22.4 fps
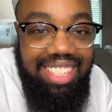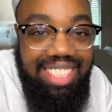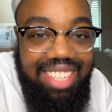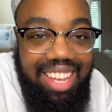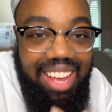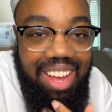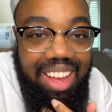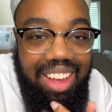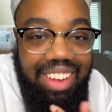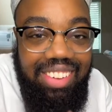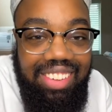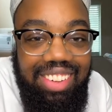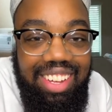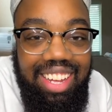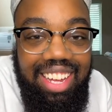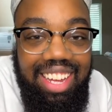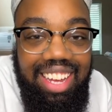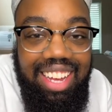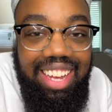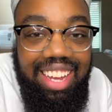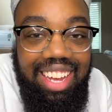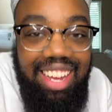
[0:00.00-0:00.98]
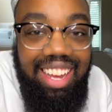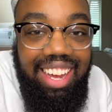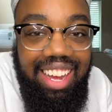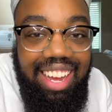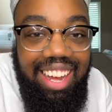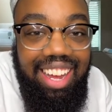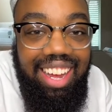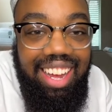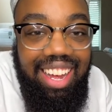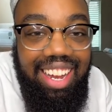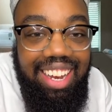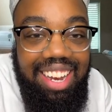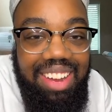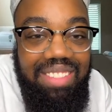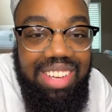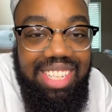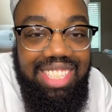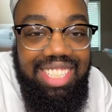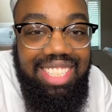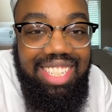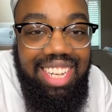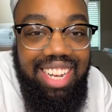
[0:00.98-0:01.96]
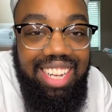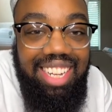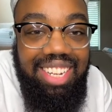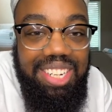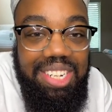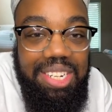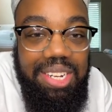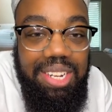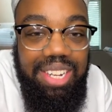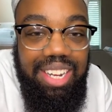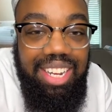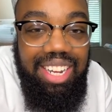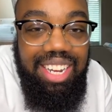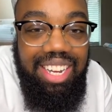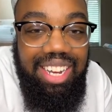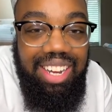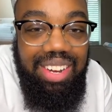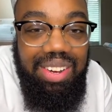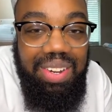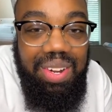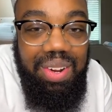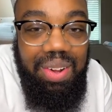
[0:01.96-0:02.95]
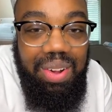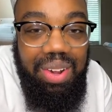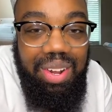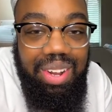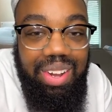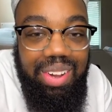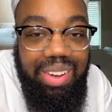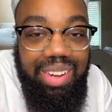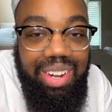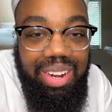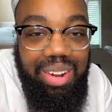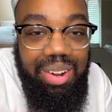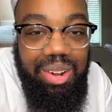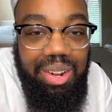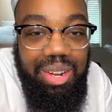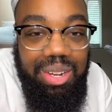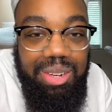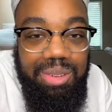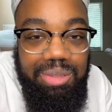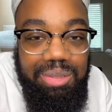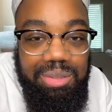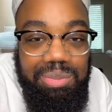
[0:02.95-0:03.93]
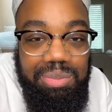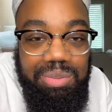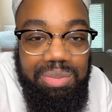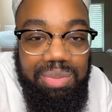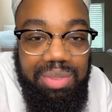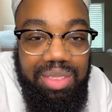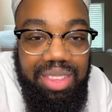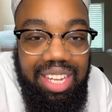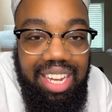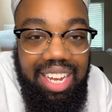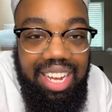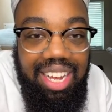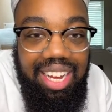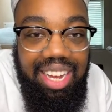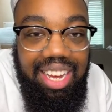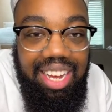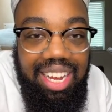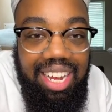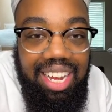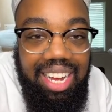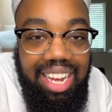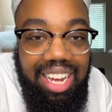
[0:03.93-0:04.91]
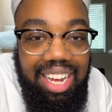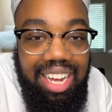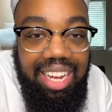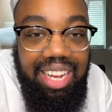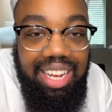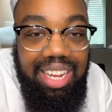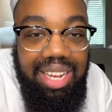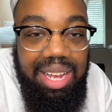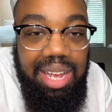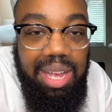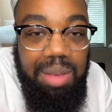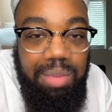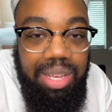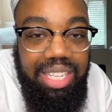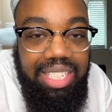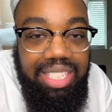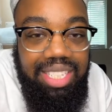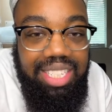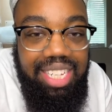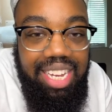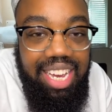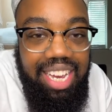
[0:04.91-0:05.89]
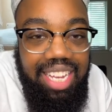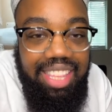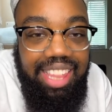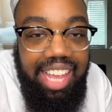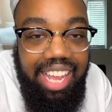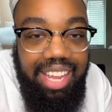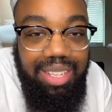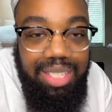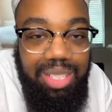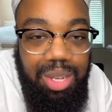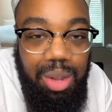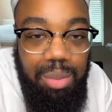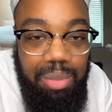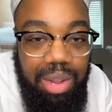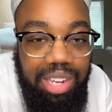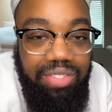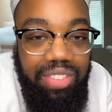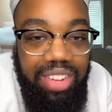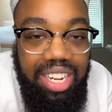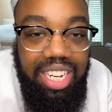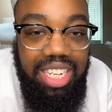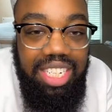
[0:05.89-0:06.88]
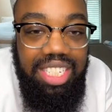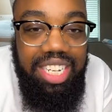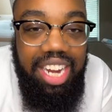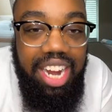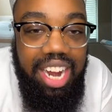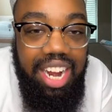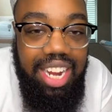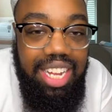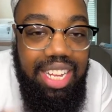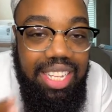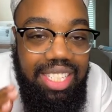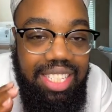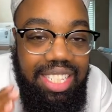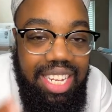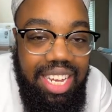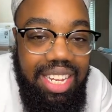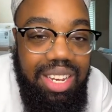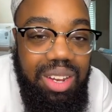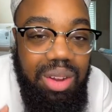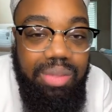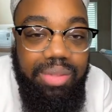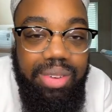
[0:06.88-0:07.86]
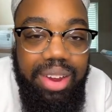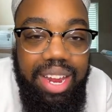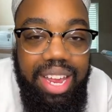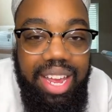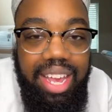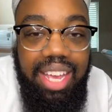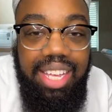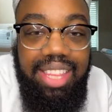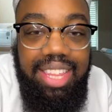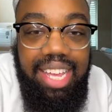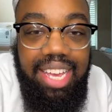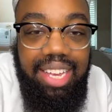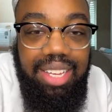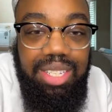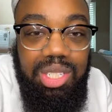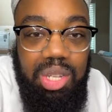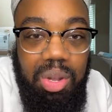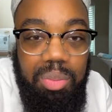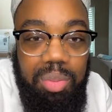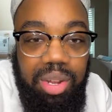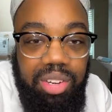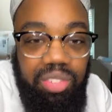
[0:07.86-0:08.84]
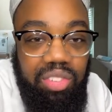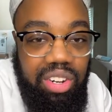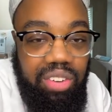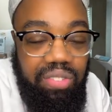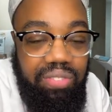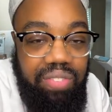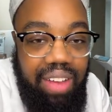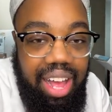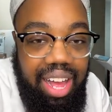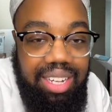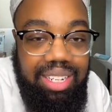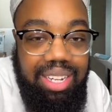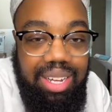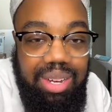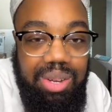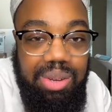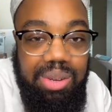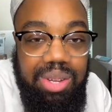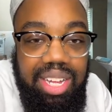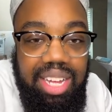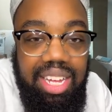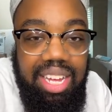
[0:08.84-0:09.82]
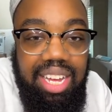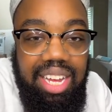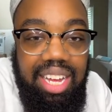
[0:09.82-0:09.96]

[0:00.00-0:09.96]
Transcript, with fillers: Let's go. Uh, let me see. Hold on, hold on. Uh, Miss Tia, thank you so much for the share. Tina Reed, thank you so much for the follow.